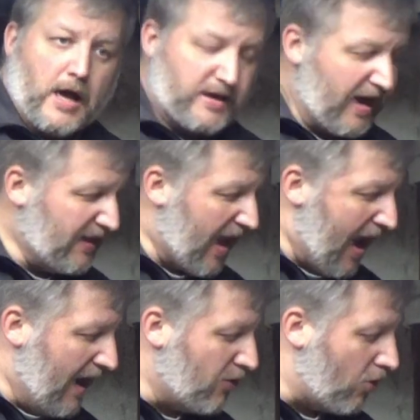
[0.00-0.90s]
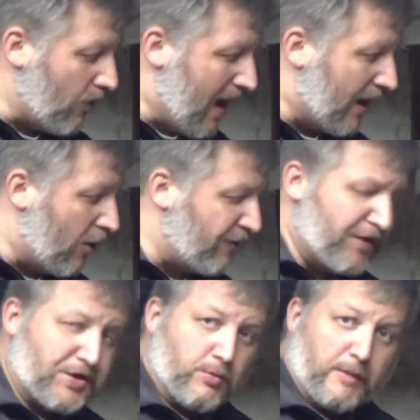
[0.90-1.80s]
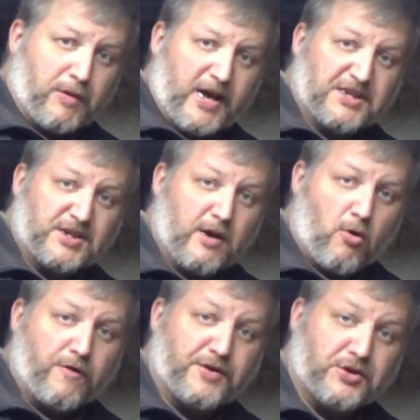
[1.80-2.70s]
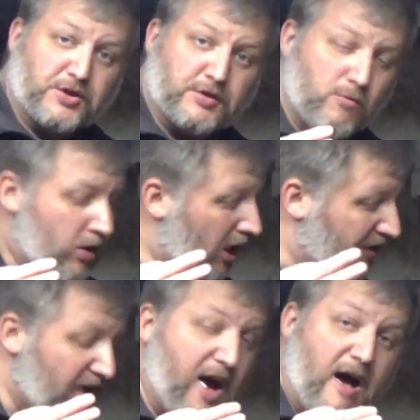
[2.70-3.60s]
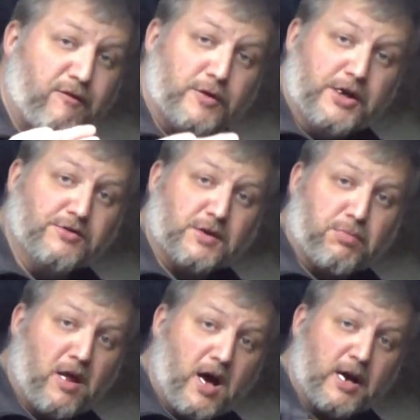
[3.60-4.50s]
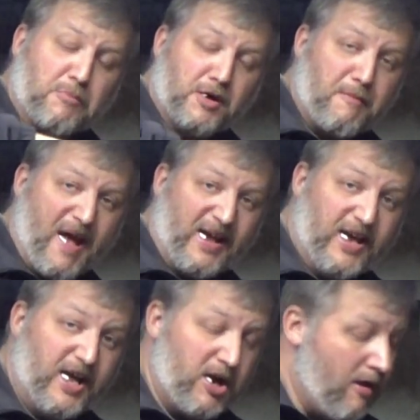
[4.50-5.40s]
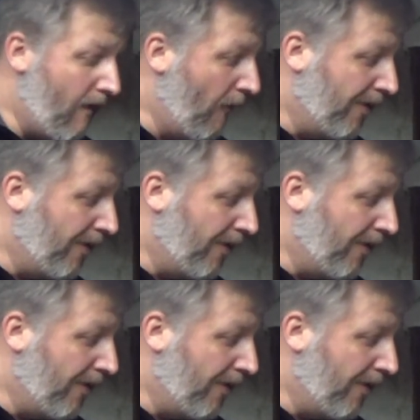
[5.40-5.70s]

taking the anode rod out if you should replace it or if you just cut it off and use the plug and put it back in